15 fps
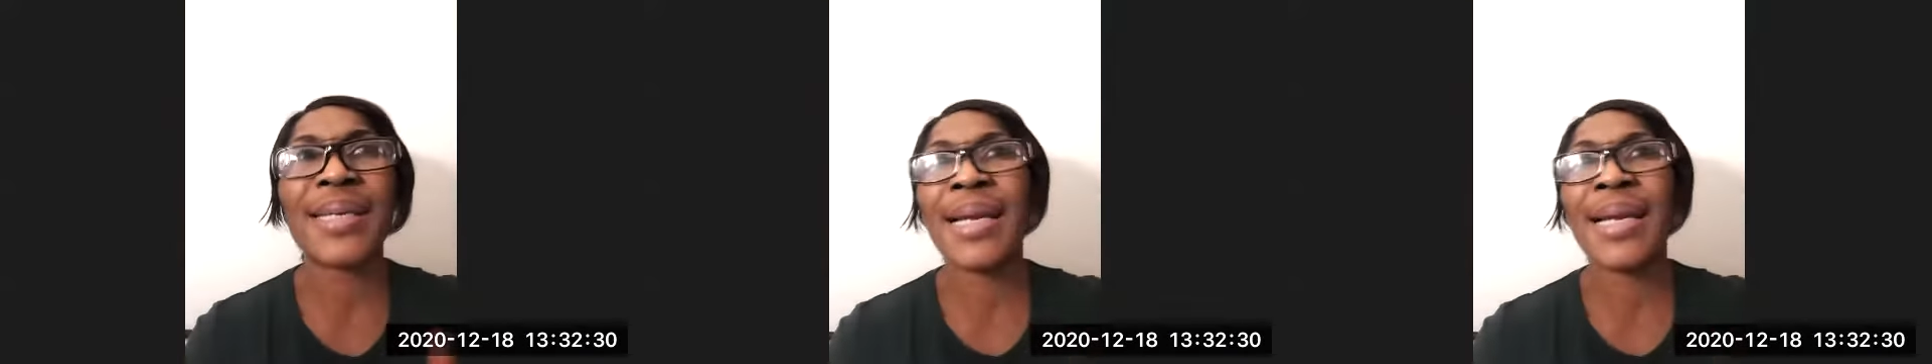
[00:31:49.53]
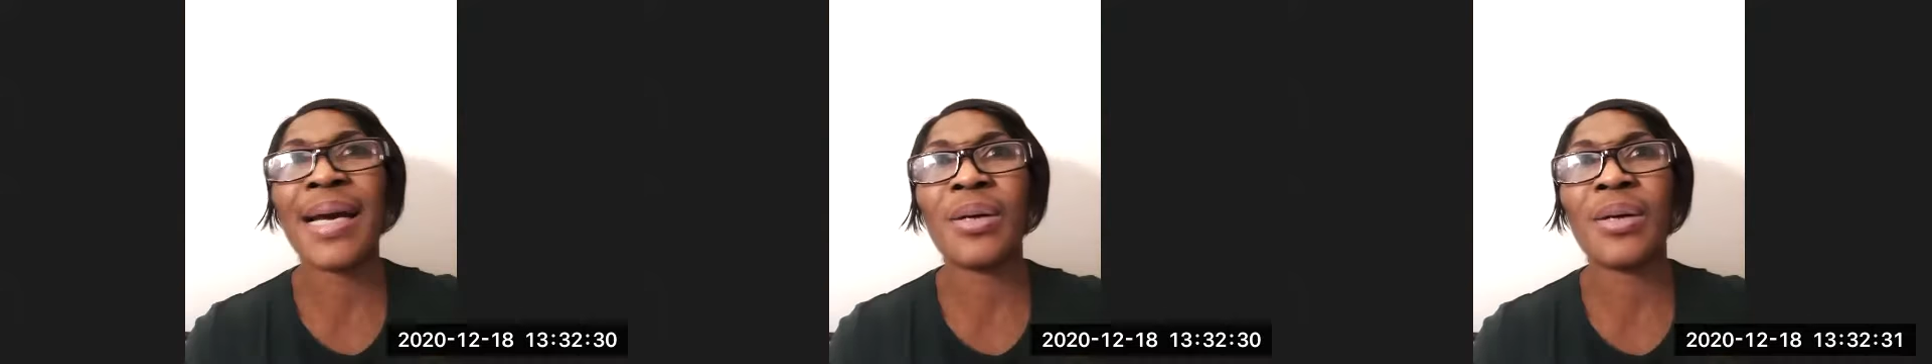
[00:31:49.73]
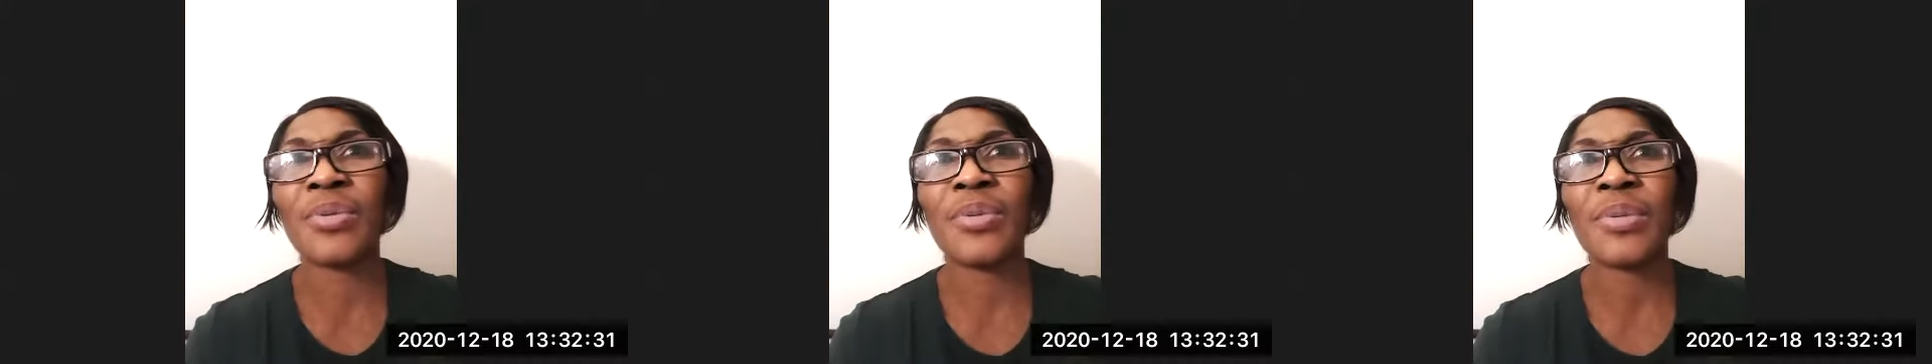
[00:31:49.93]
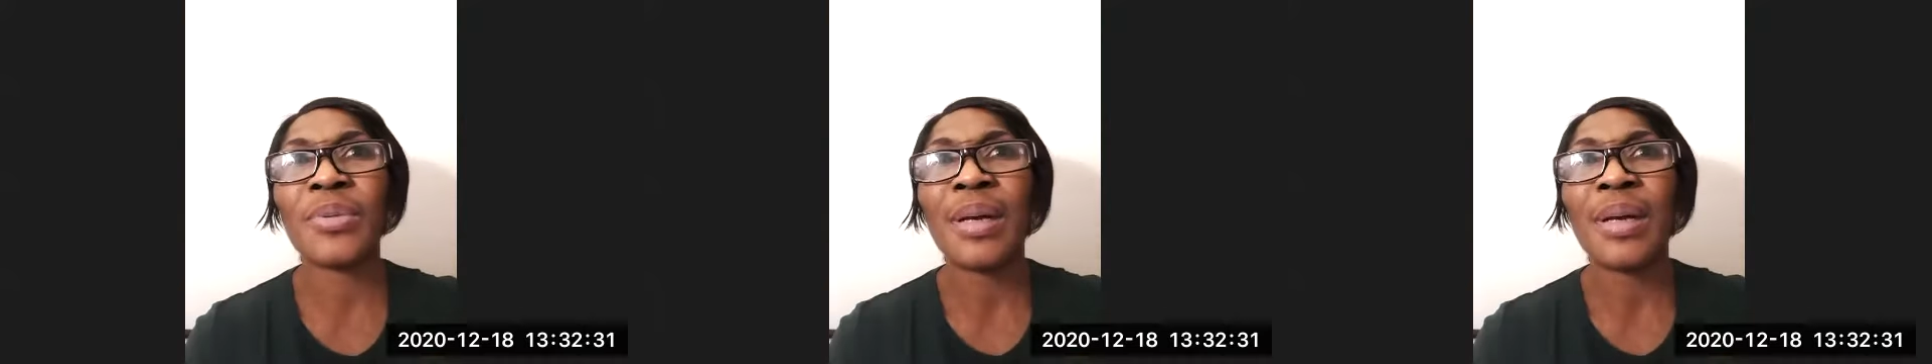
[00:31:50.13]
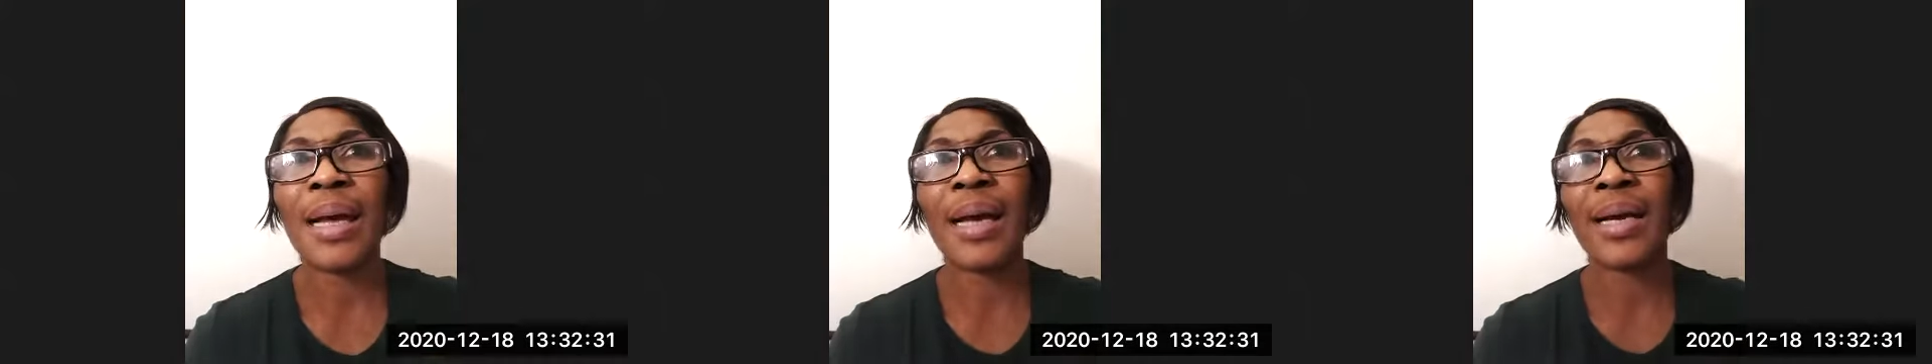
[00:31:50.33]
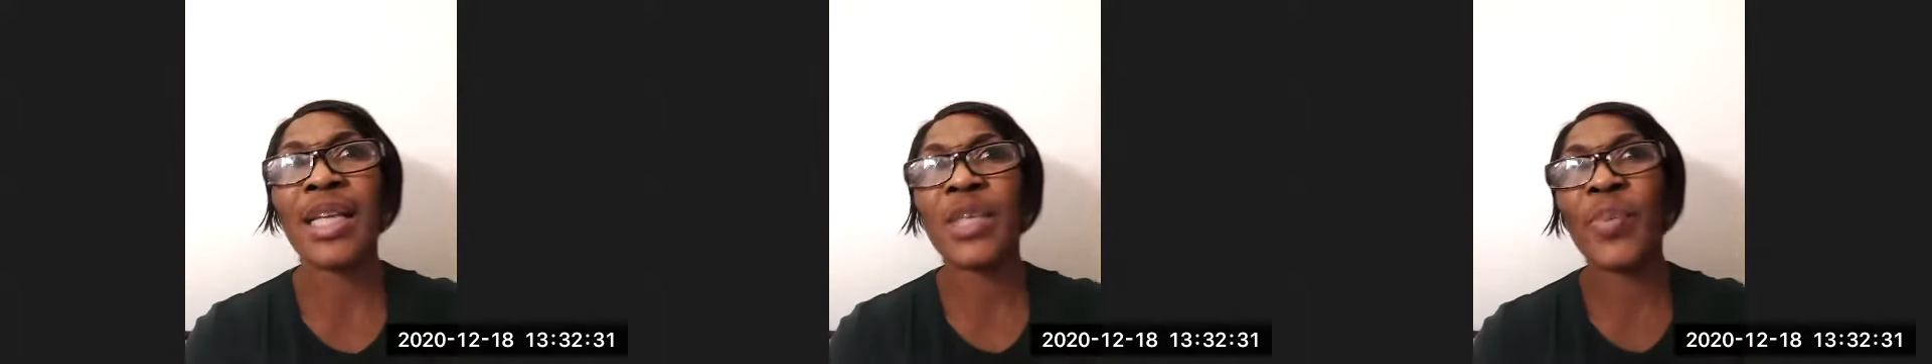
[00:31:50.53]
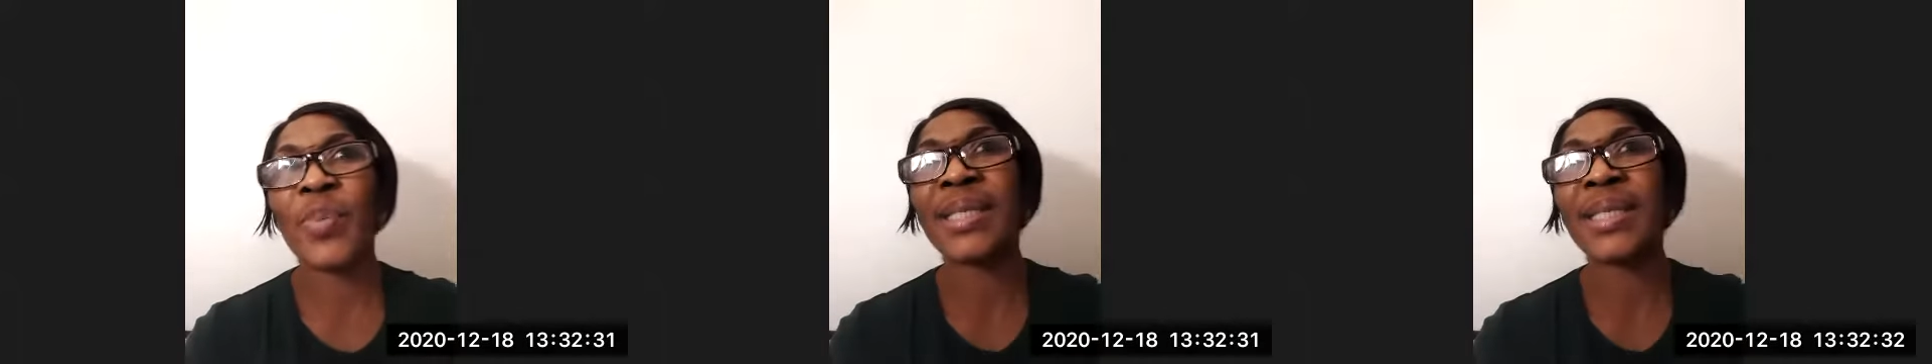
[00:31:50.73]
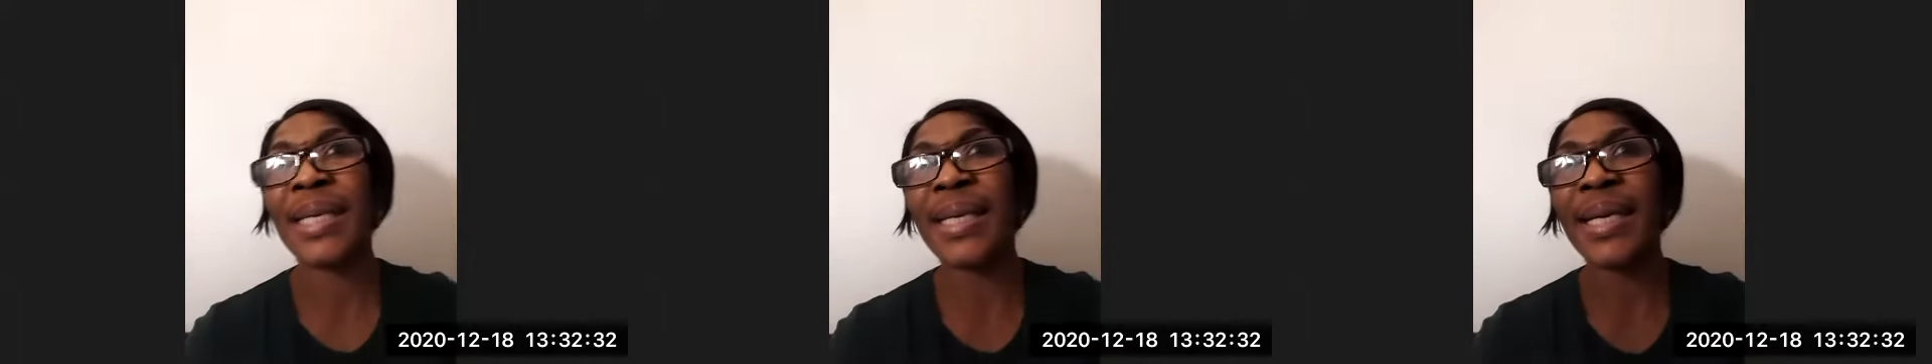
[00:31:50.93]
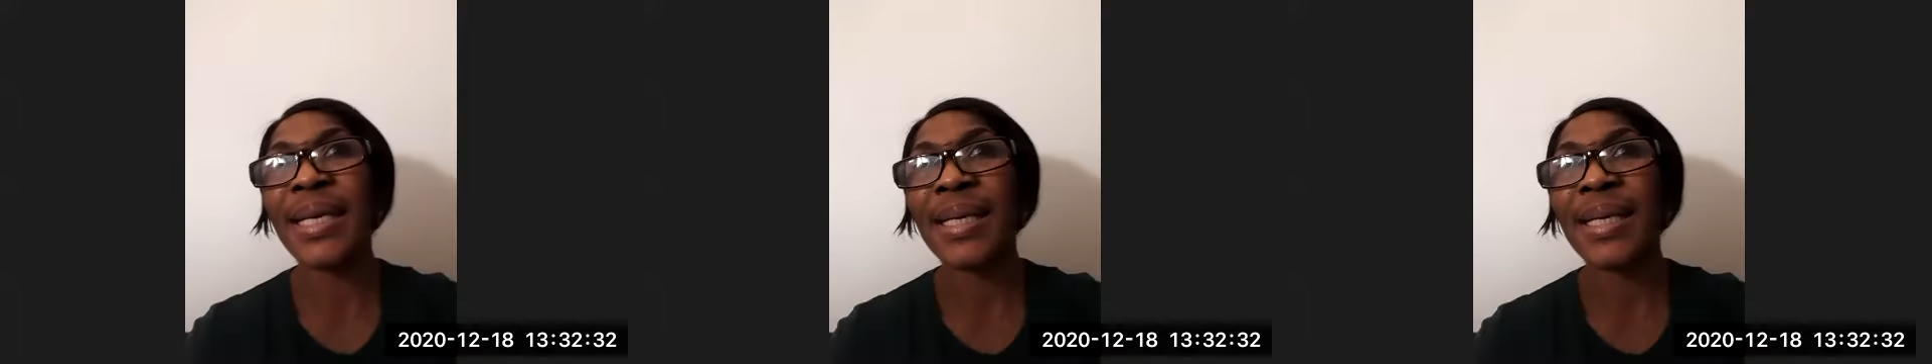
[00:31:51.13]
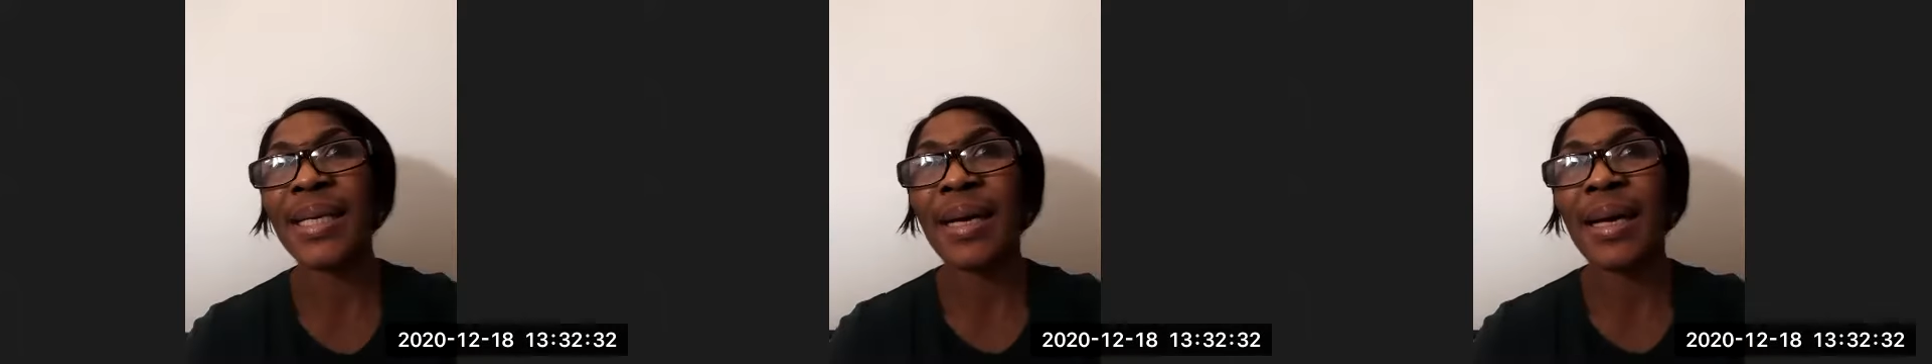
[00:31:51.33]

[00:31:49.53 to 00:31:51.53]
now and it's been delayed,